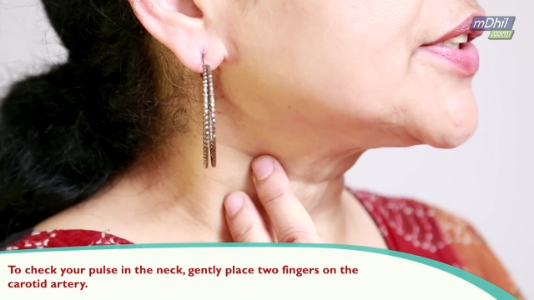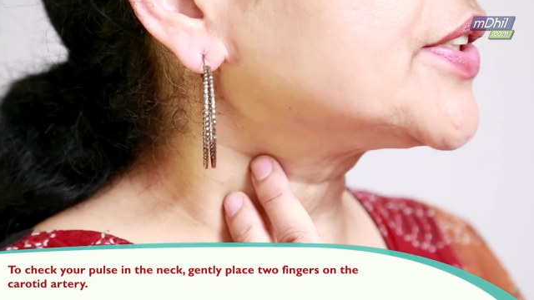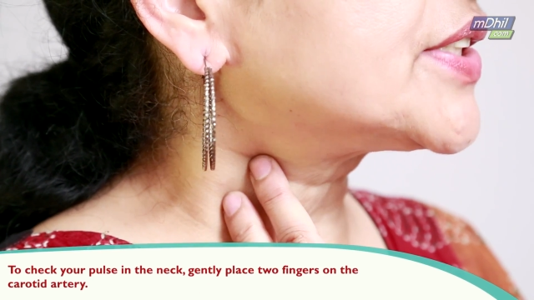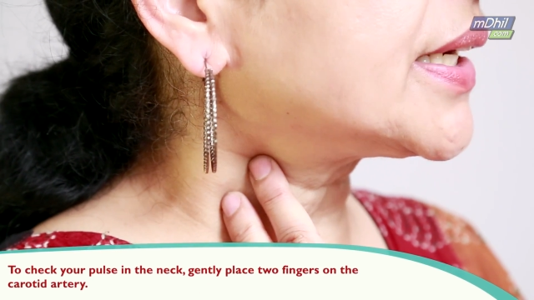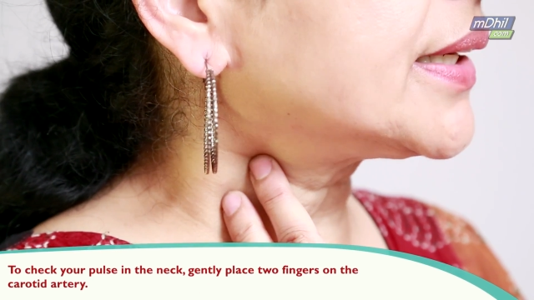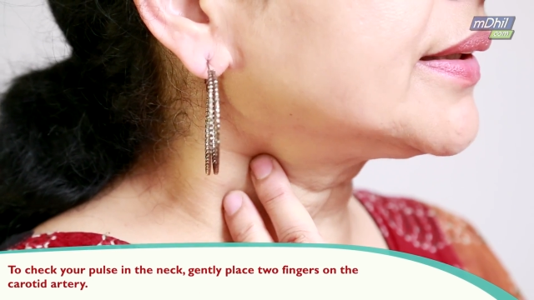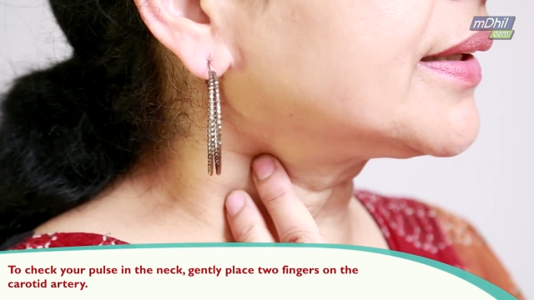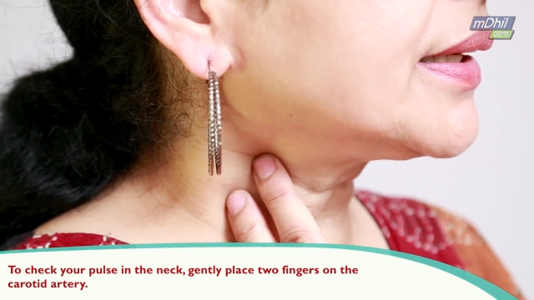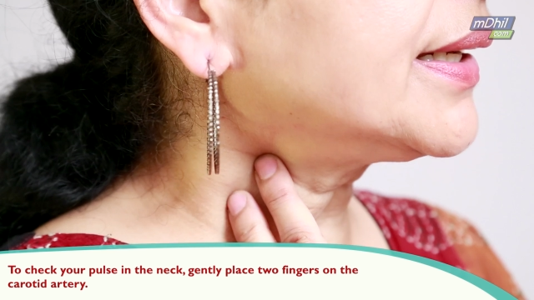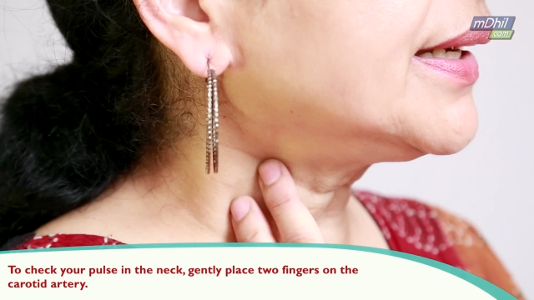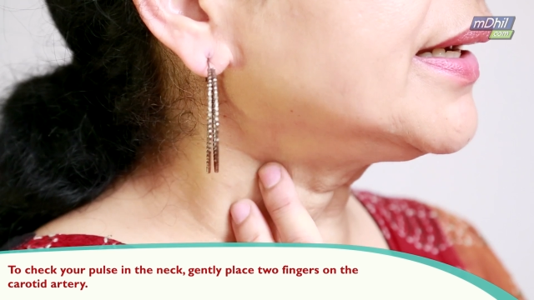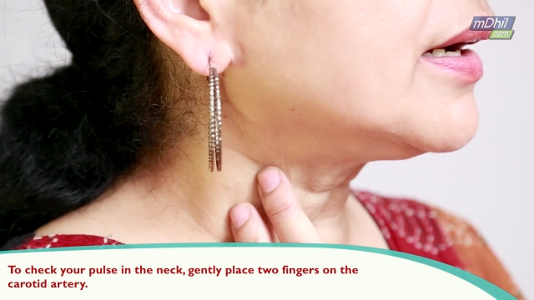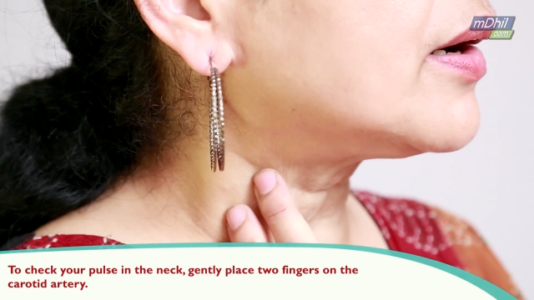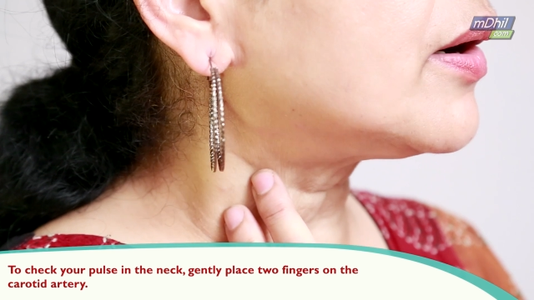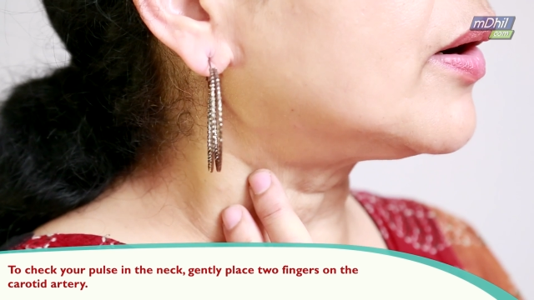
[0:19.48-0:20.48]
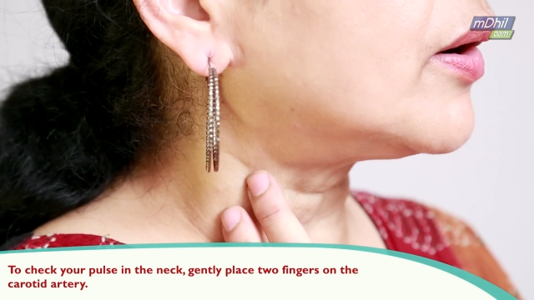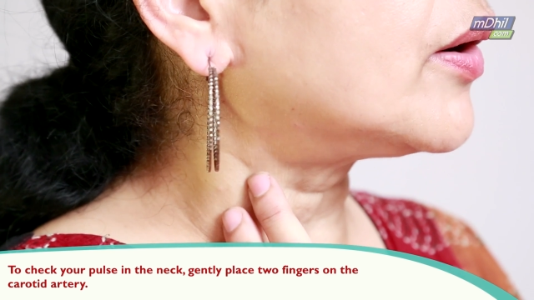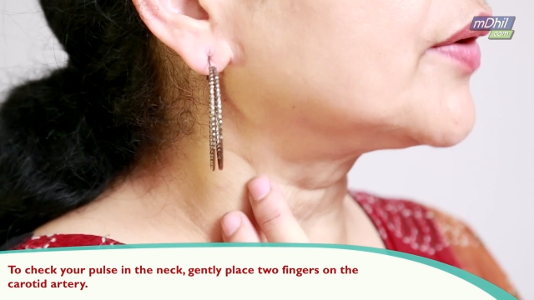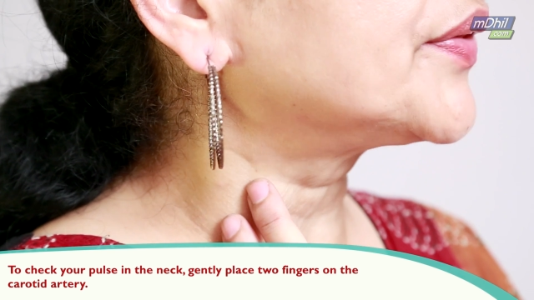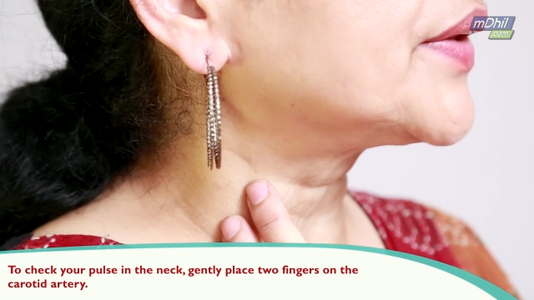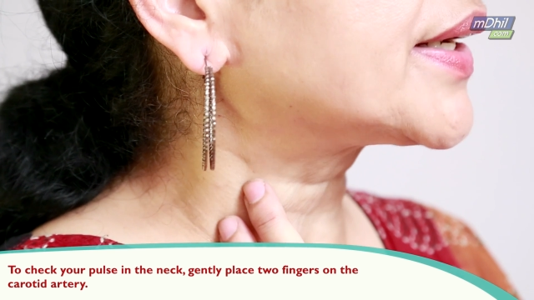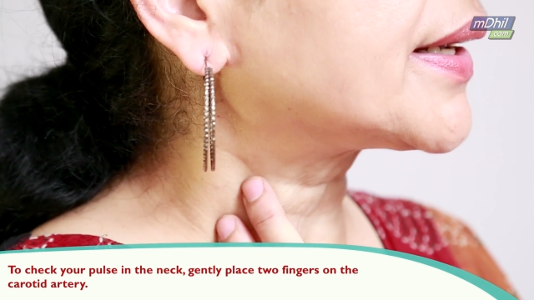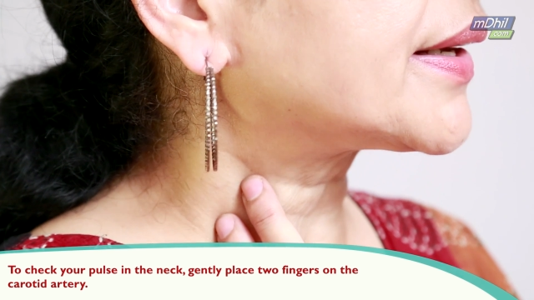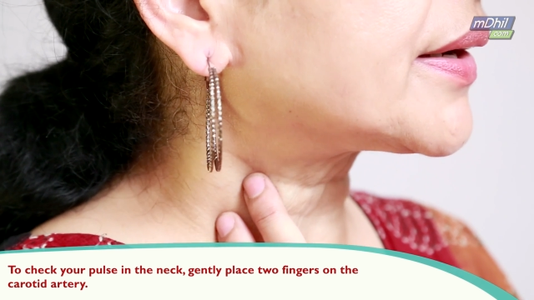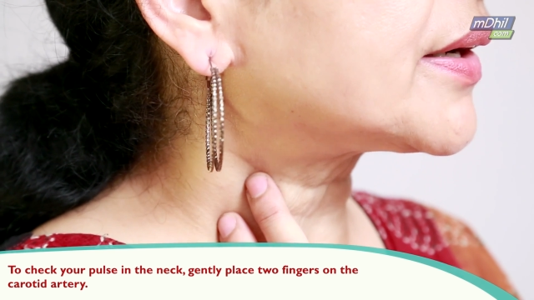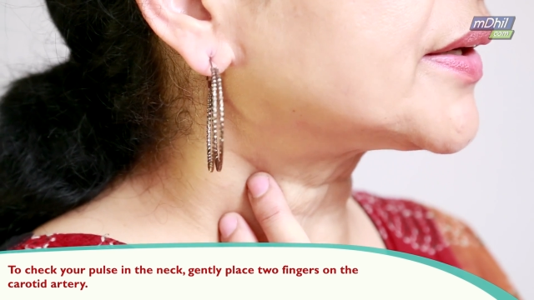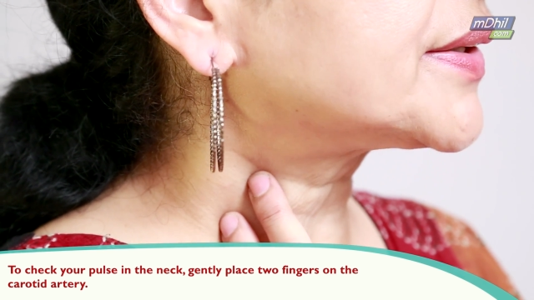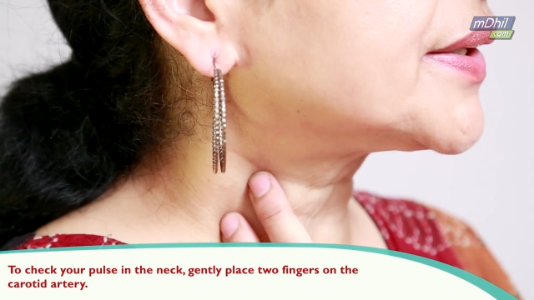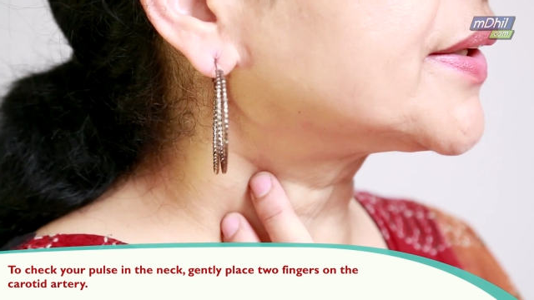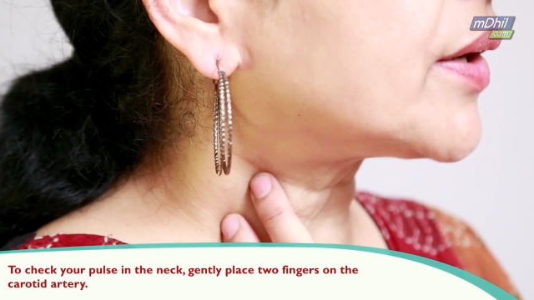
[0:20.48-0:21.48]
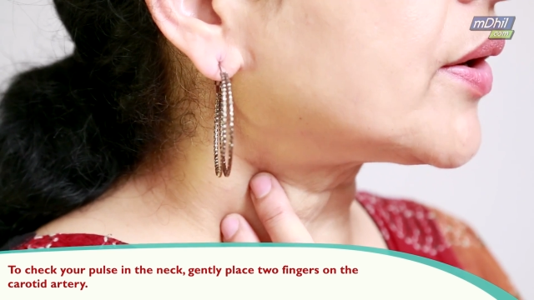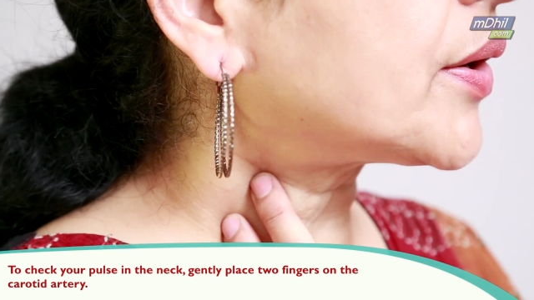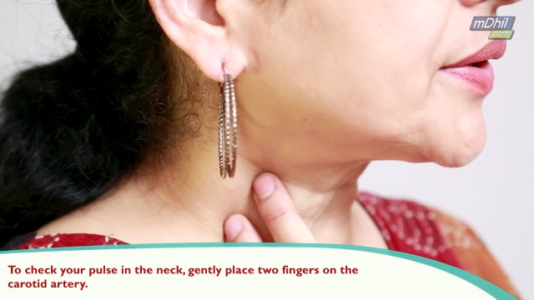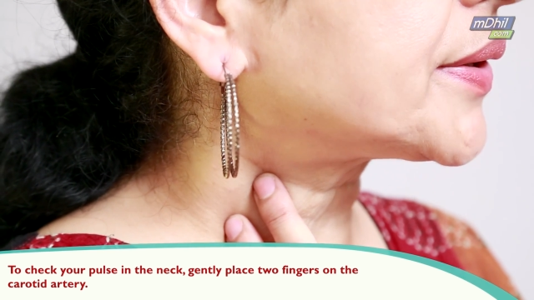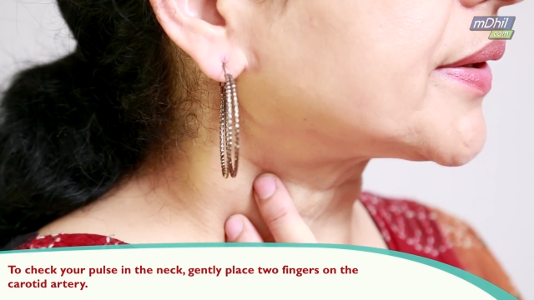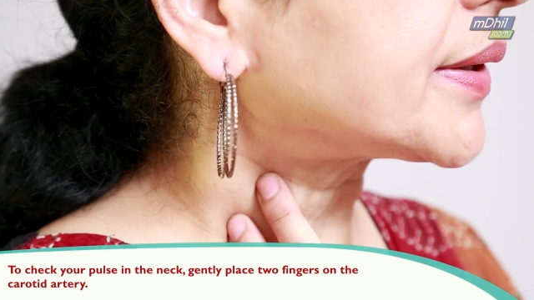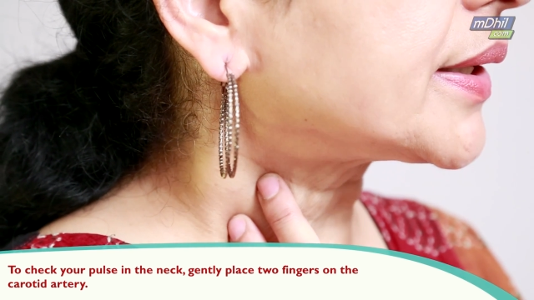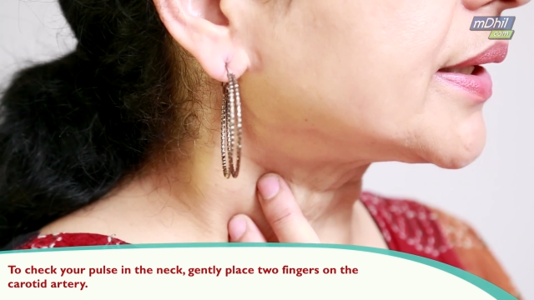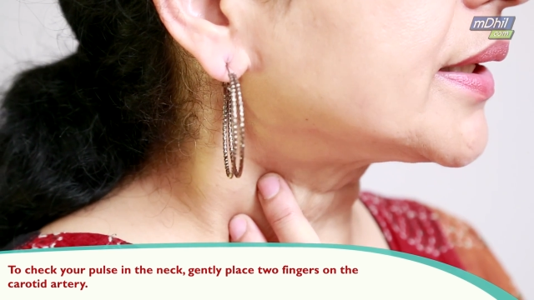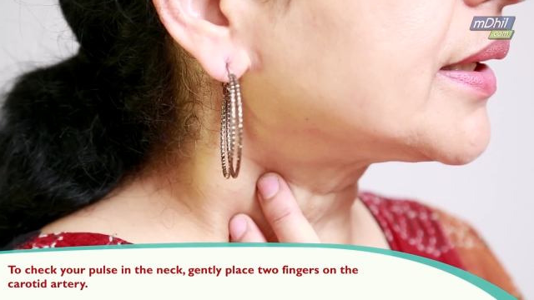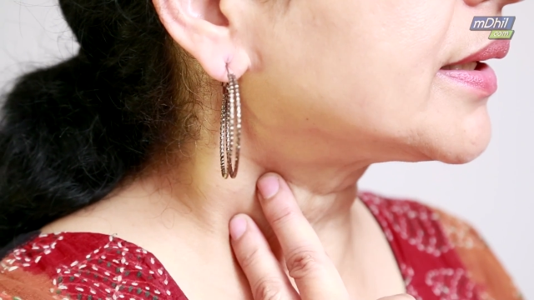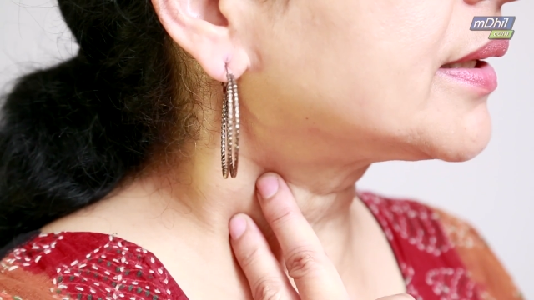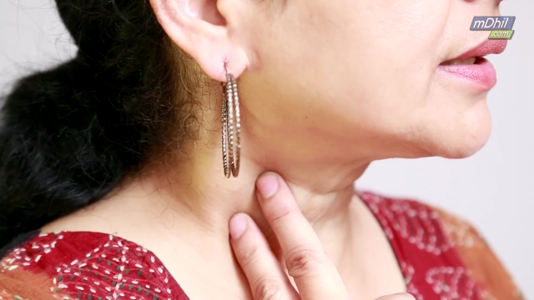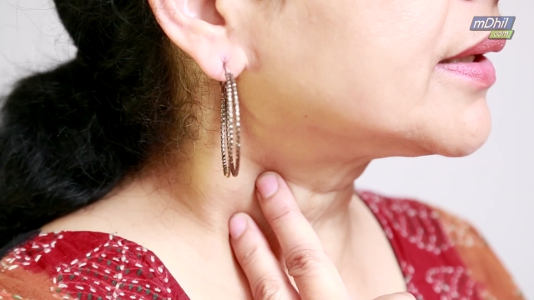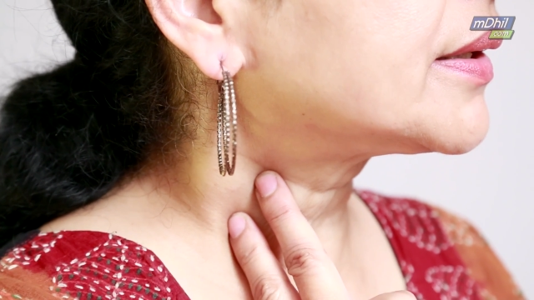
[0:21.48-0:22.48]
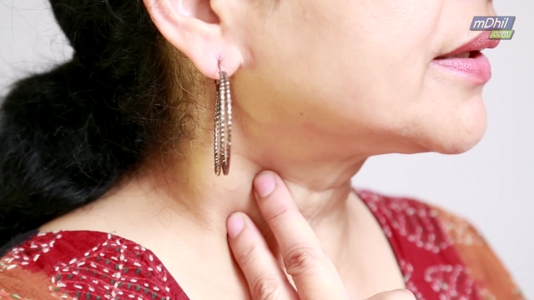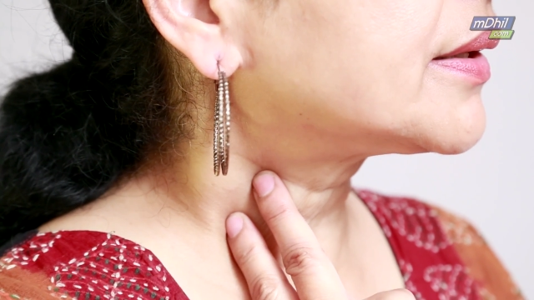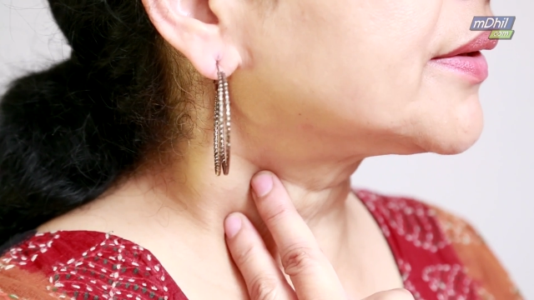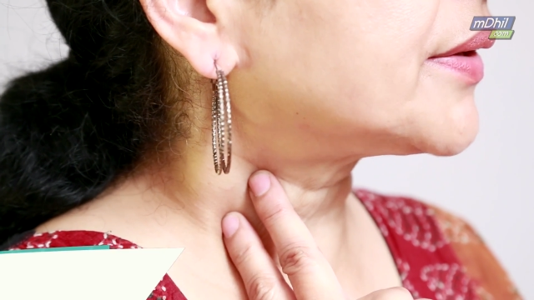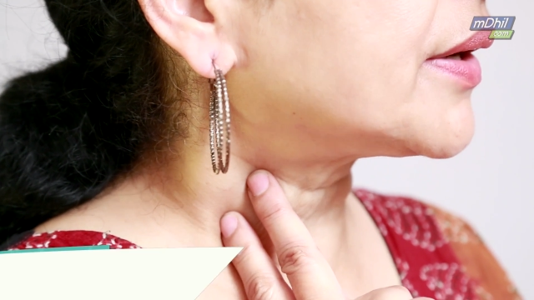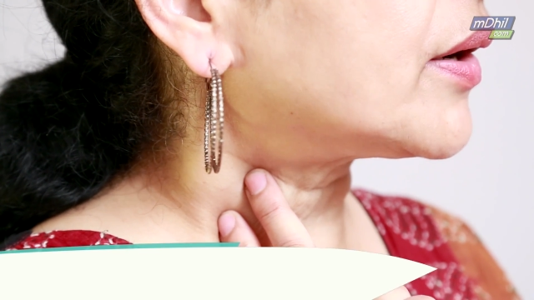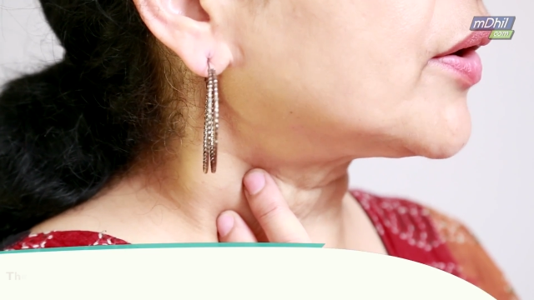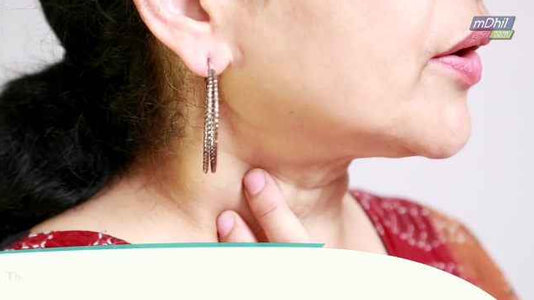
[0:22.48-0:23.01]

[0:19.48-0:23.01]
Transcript: [unreadable: no face in view]